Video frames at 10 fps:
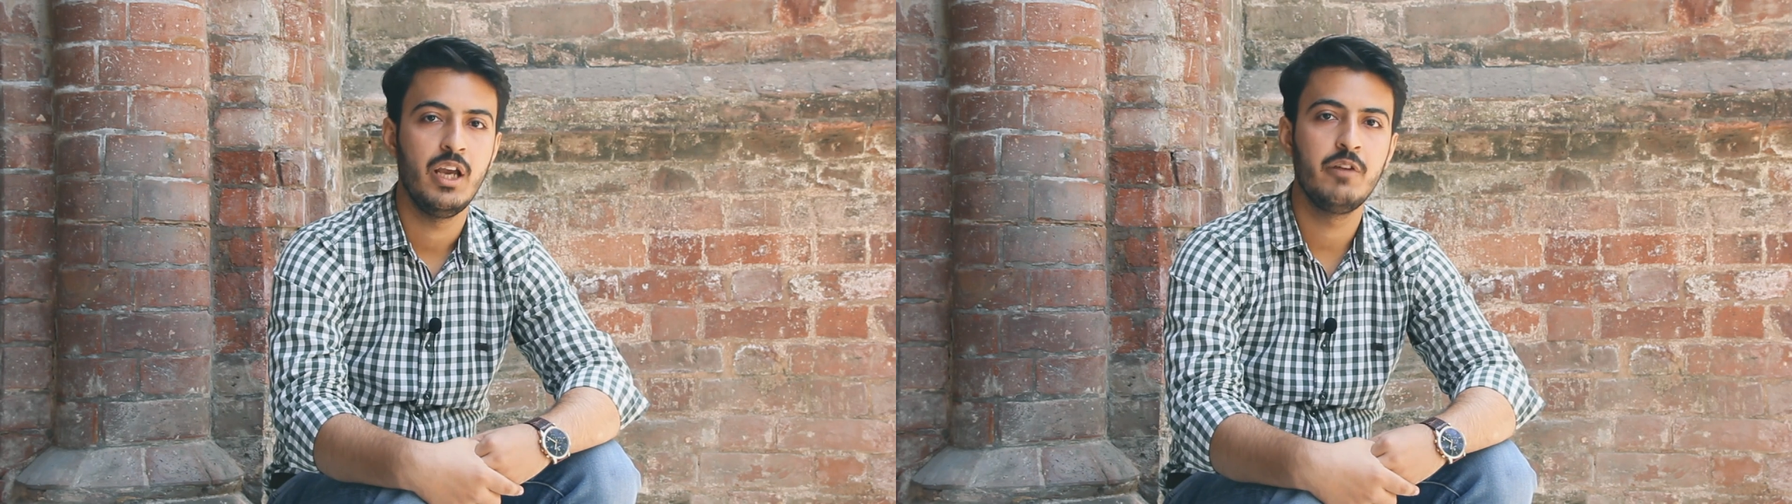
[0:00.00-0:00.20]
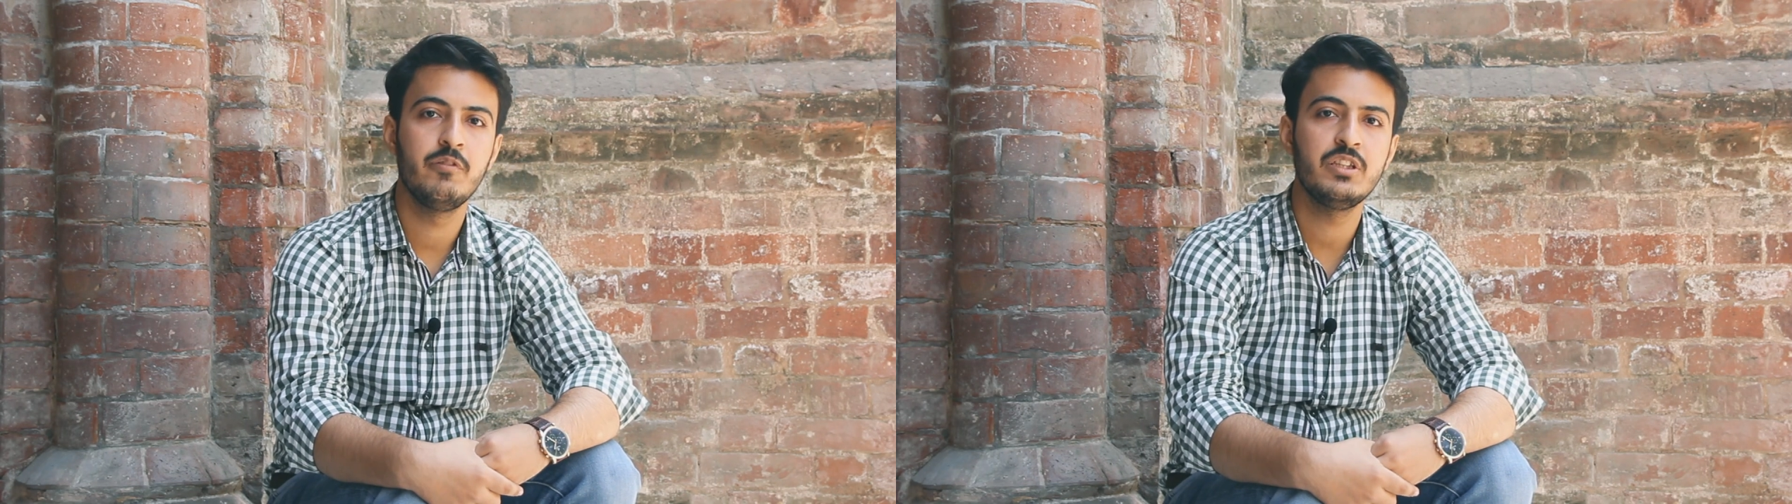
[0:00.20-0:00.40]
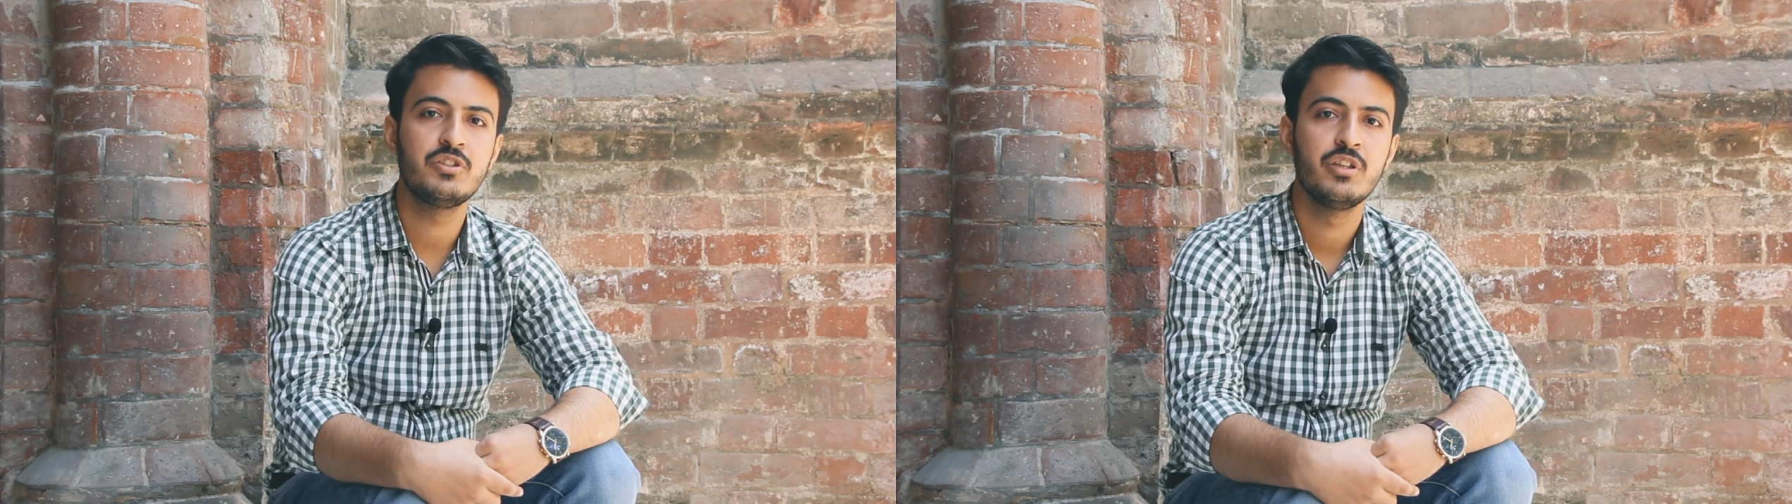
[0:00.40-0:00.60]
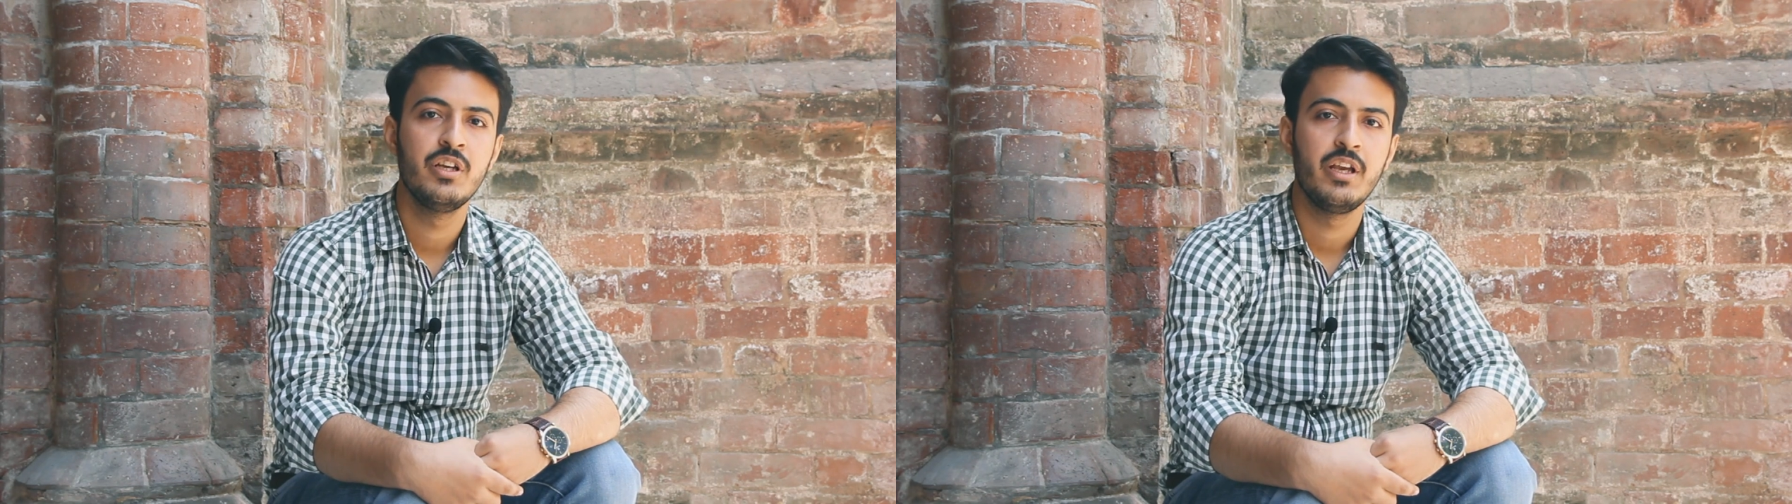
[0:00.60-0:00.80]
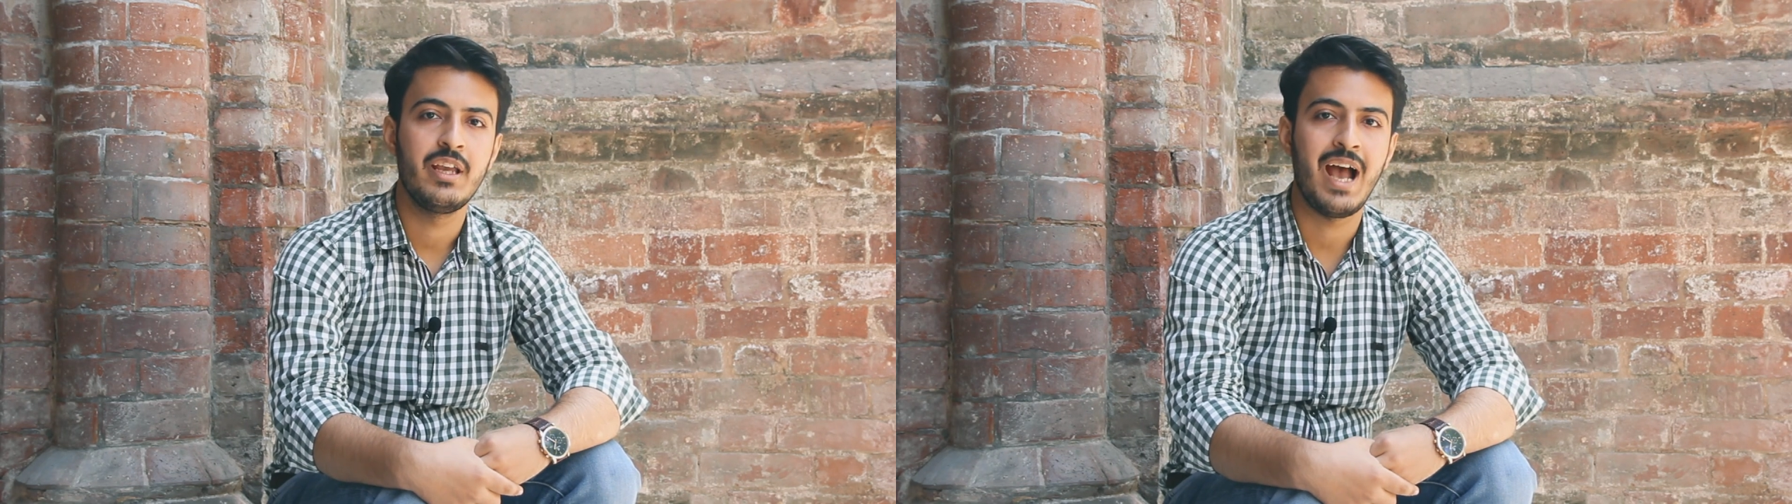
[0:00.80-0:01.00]
in which
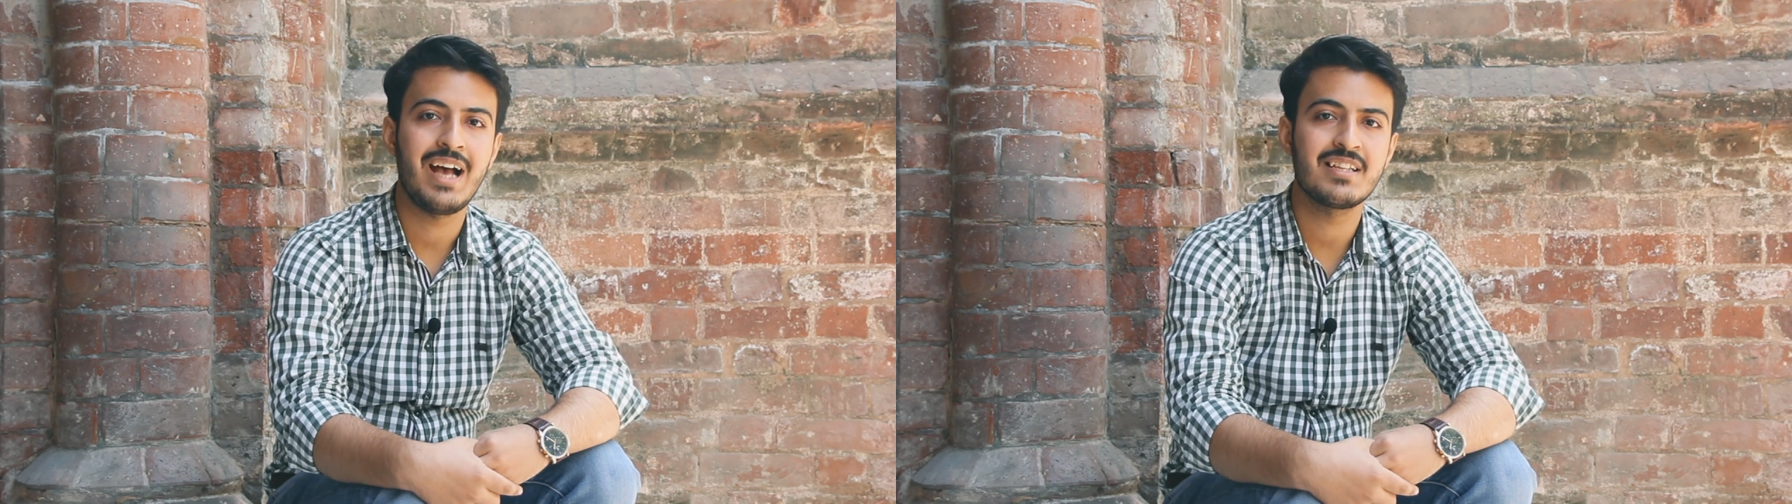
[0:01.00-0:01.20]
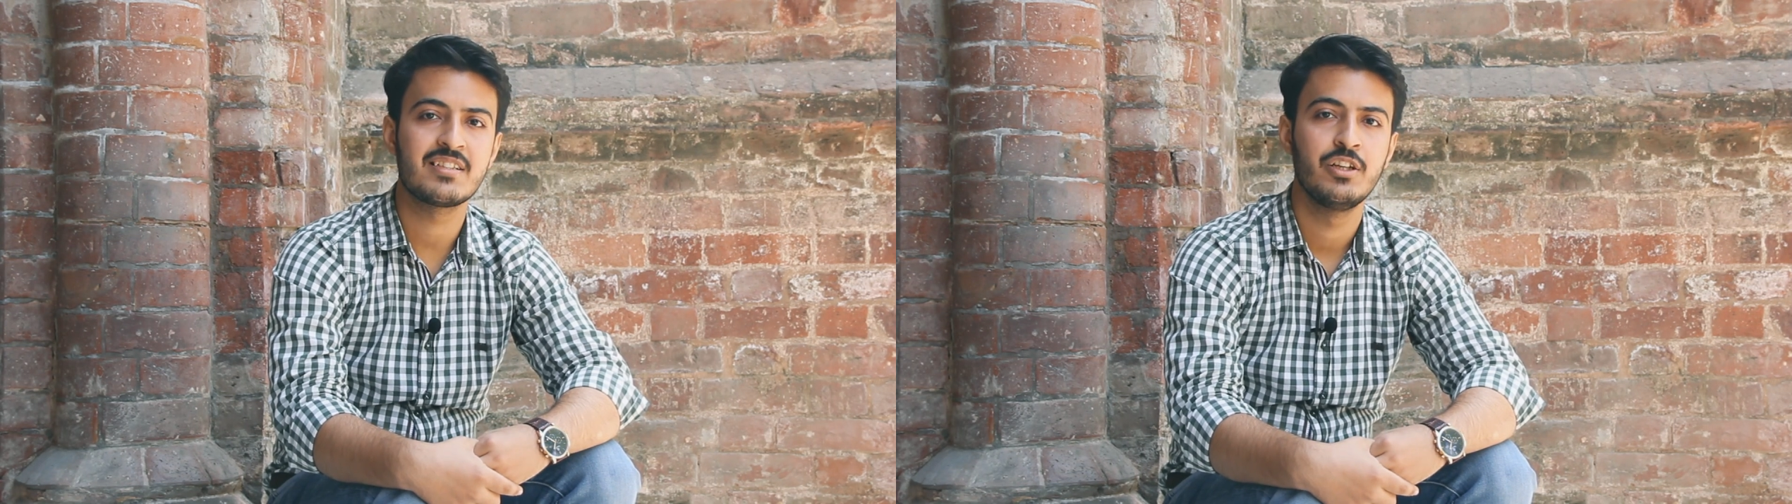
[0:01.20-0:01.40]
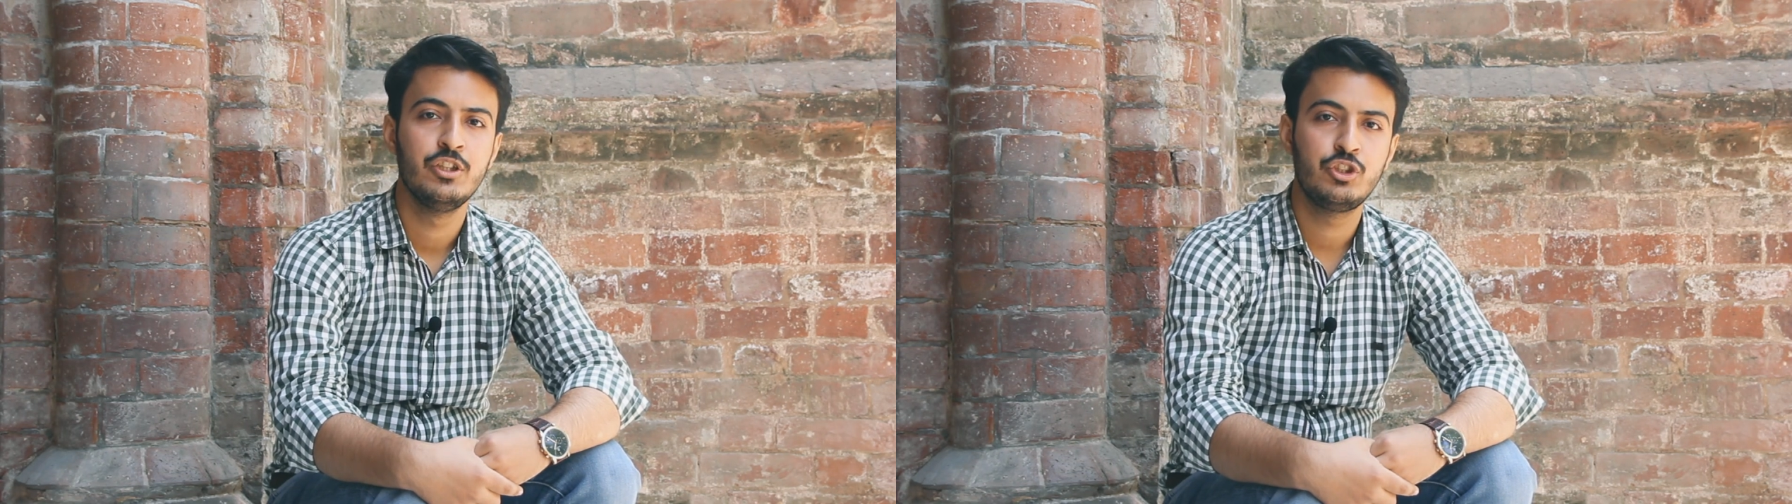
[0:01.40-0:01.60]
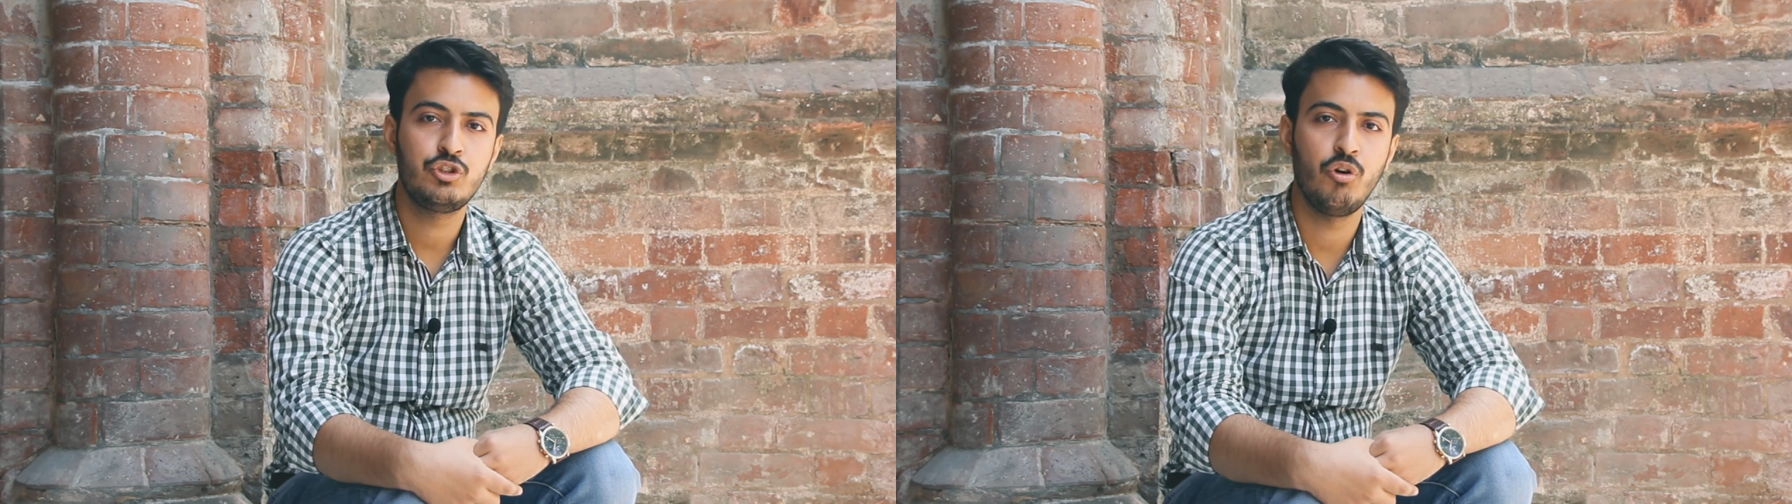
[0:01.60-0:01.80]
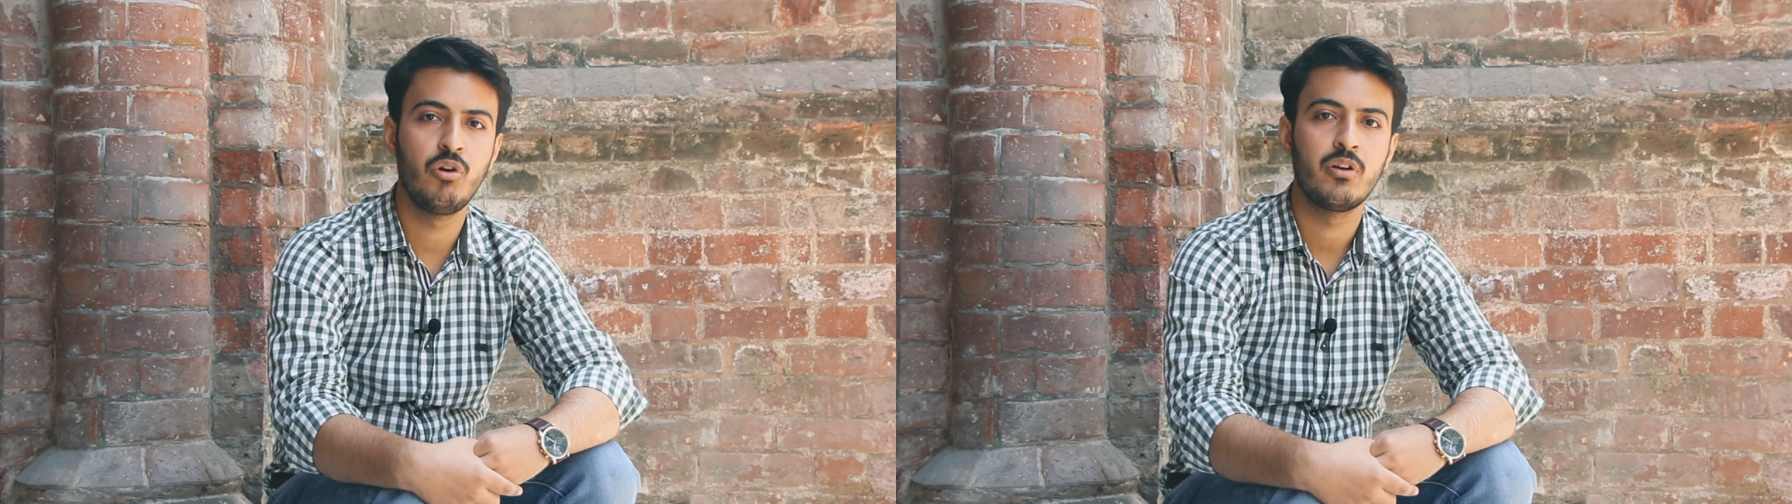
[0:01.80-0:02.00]
he has
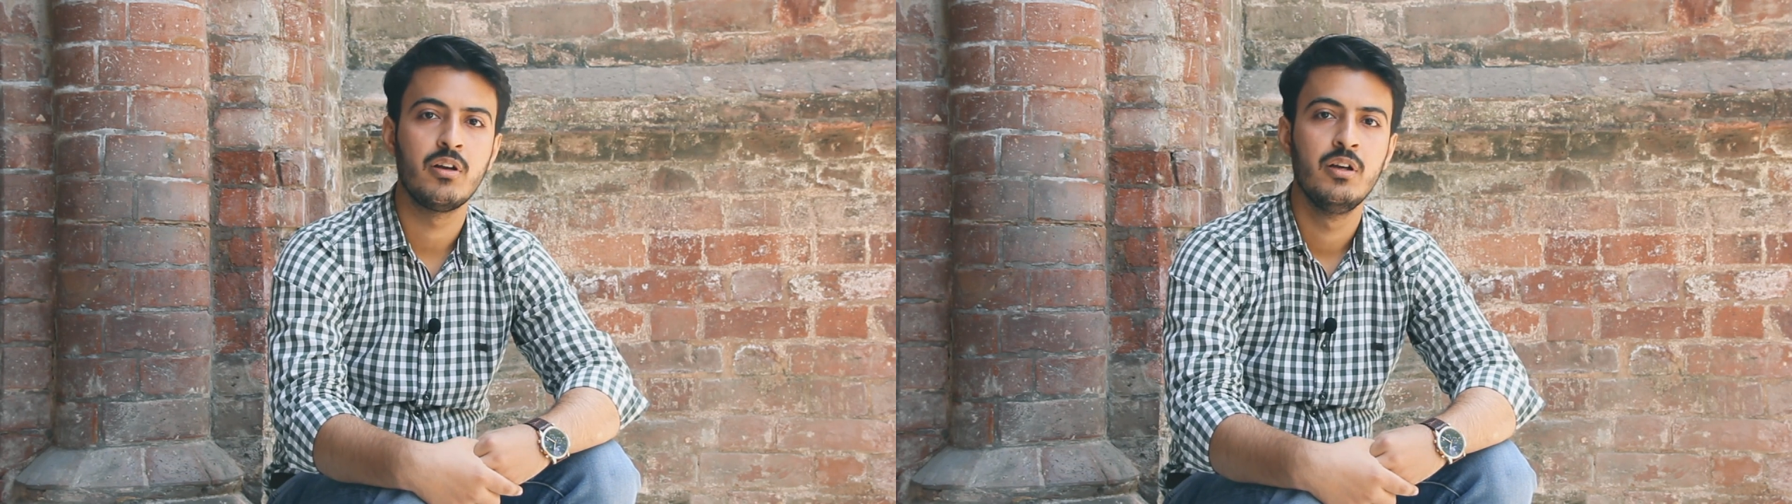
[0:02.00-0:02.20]
shown